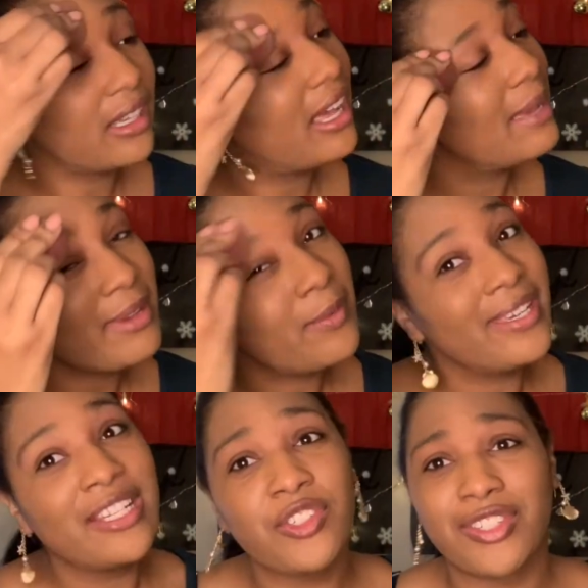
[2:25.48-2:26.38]
I mean, we
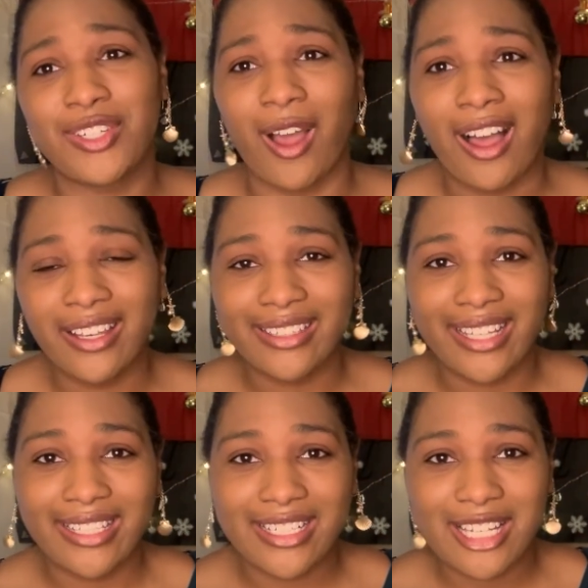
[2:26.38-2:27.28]
can just talk and
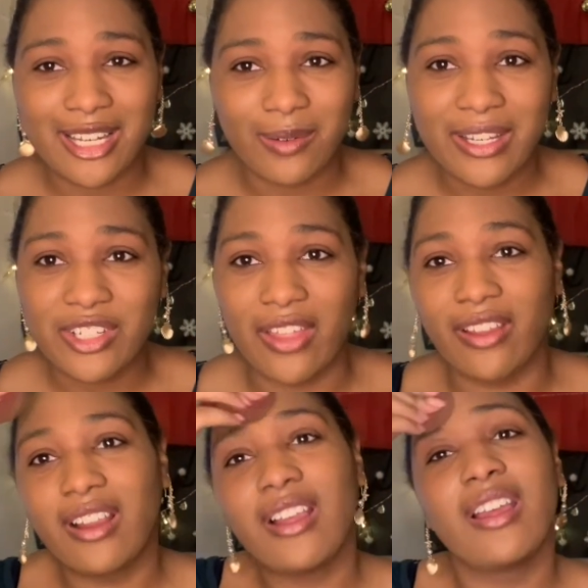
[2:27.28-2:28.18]
like get to know each other.